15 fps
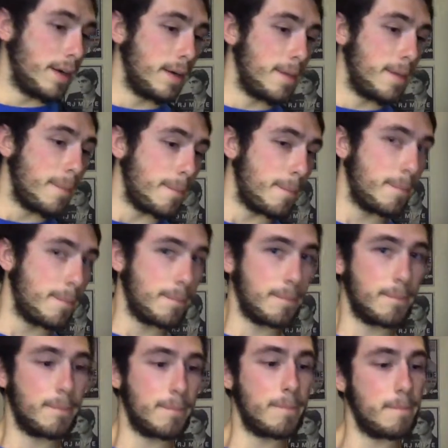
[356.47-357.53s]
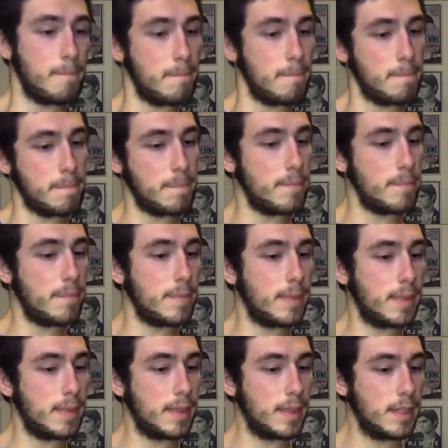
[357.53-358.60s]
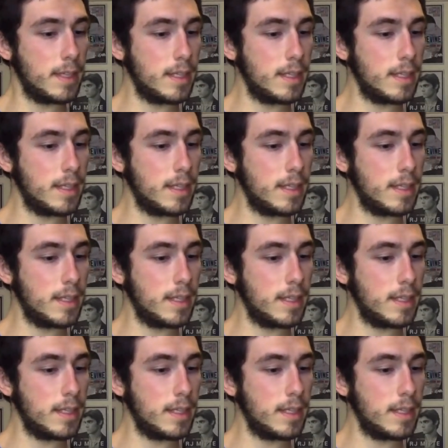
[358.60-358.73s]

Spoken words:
(silent)